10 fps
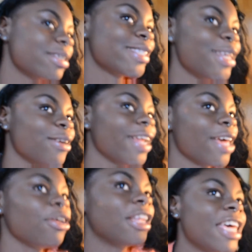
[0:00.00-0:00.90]
but still,
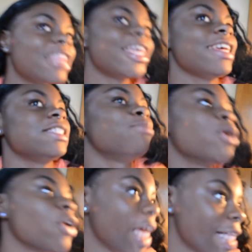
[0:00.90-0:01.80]
like, you need to get that
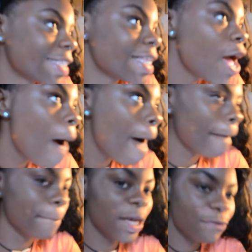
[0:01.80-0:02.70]
experience
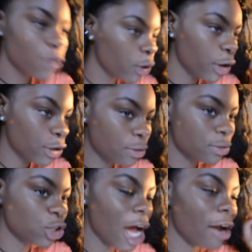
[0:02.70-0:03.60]
before
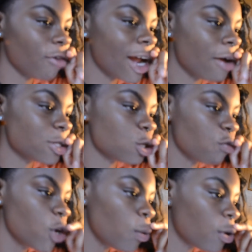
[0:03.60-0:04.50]
you try to run out into
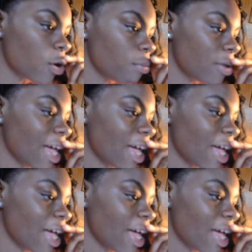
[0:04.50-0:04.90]
the real world.